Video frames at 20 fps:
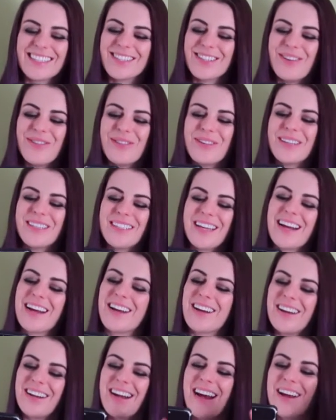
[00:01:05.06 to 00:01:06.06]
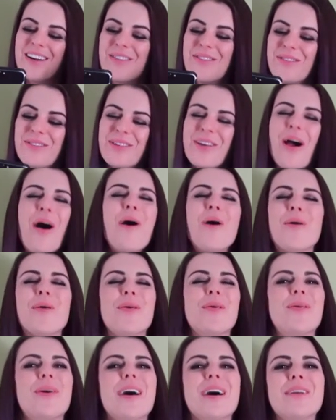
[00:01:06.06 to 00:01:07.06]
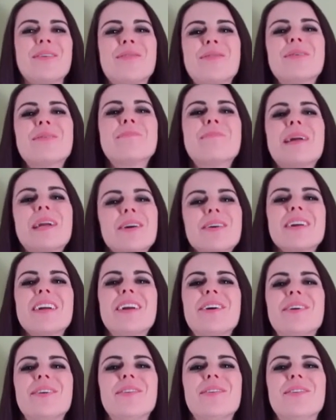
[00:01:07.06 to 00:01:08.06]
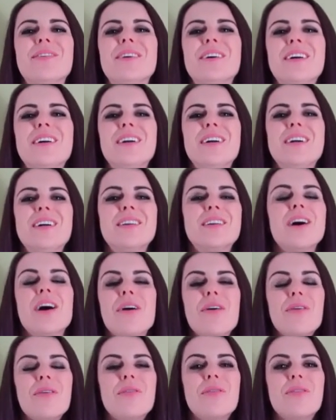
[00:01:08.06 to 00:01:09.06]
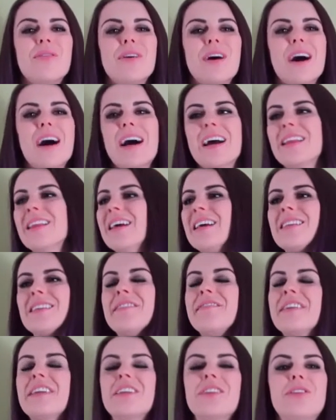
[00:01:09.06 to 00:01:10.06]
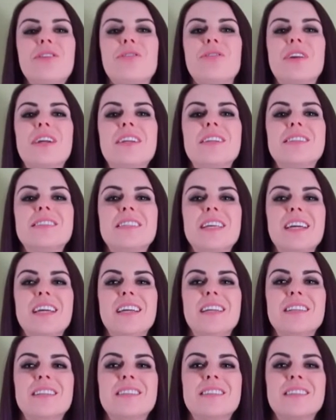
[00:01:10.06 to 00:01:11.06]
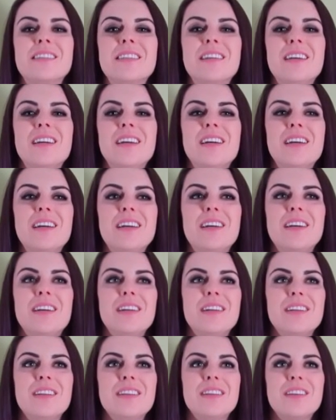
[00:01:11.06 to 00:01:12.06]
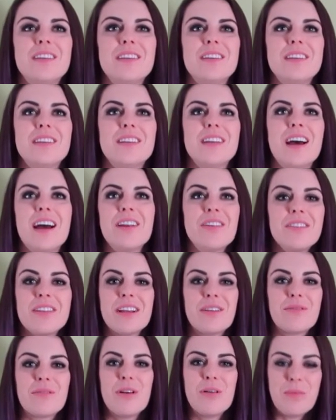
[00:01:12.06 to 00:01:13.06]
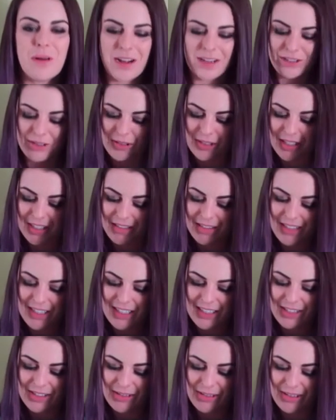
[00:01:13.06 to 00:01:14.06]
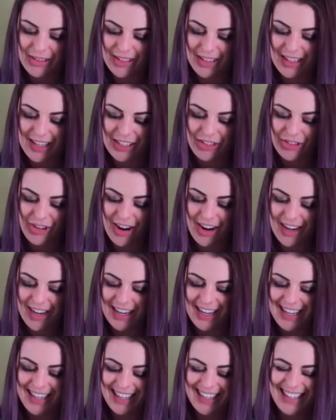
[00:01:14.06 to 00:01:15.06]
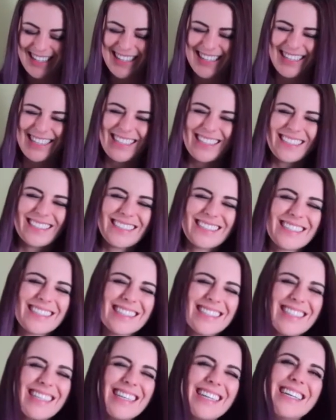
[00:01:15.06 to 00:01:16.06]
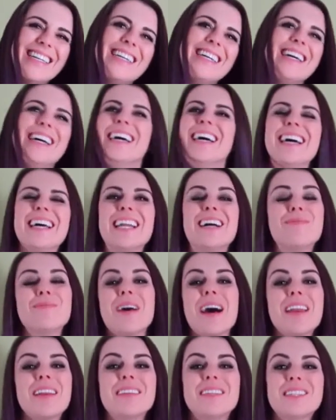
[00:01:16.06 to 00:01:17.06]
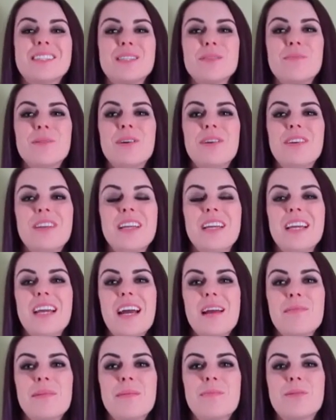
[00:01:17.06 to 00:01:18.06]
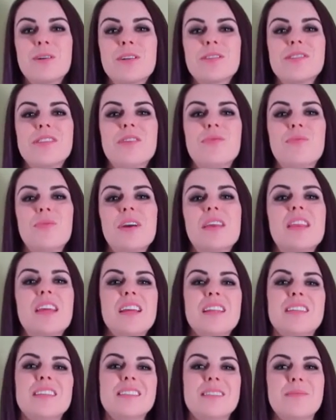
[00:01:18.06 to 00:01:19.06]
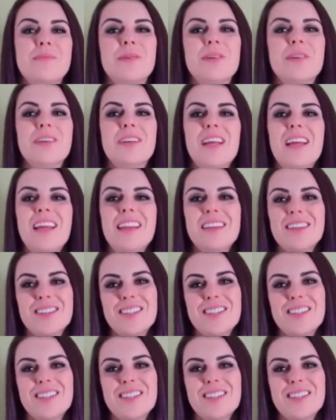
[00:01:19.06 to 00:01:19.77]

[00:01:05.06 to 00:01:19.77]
This whole entire, I don't know. I don't want to marry you. No, I like living in the United States. I don't like robots or TVs or electronics. And I'm not a disability. I'm a person with a disability.